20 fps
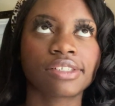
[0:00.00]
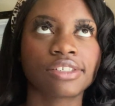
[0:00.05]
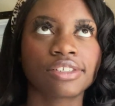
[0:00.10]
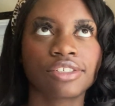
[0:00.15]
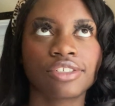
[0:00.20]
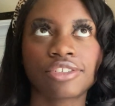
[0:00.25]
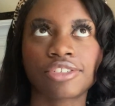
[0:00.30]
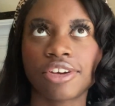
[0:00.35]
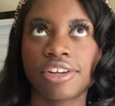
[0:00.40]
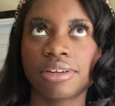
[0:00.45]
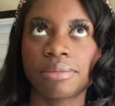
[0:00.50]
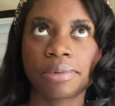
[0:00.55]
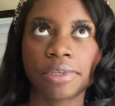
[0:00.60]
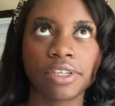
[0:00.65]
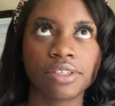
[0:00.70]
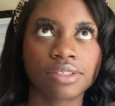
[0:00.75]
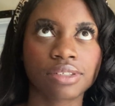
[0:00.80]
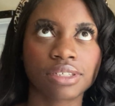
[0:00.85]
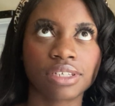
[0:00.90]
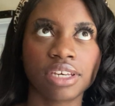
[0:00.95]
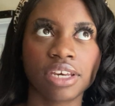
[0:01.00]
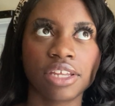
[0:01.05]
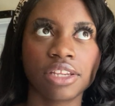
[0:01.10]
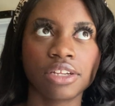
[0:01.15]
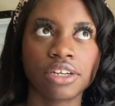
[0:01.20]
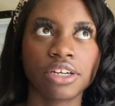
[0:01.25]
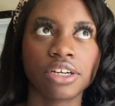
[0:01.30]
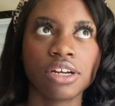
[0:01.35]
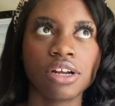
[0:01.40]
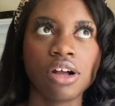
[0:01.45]
and she's trying to piece
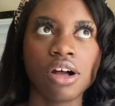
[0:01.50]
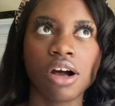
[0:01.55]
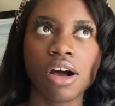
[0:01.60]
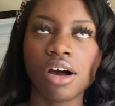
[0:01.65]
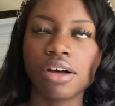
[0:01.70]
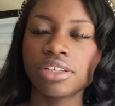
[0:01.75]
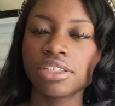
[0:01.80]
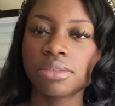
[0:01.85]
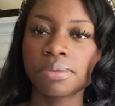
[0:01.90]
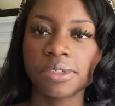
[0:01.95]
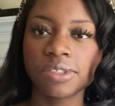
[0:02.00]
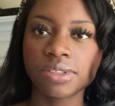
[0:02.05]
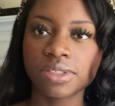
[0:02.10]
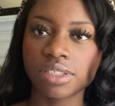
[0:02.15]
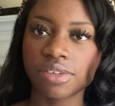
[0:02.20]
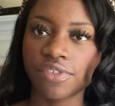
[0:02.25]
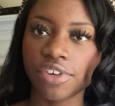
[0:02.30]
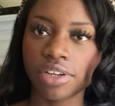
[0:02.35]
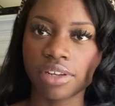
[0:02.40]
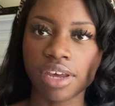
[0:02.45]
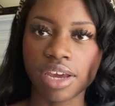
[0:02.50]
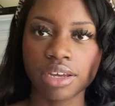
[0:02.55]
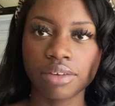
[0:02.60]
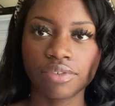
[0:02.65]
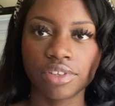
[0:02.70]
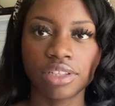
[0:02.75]
together all these pieces of her life.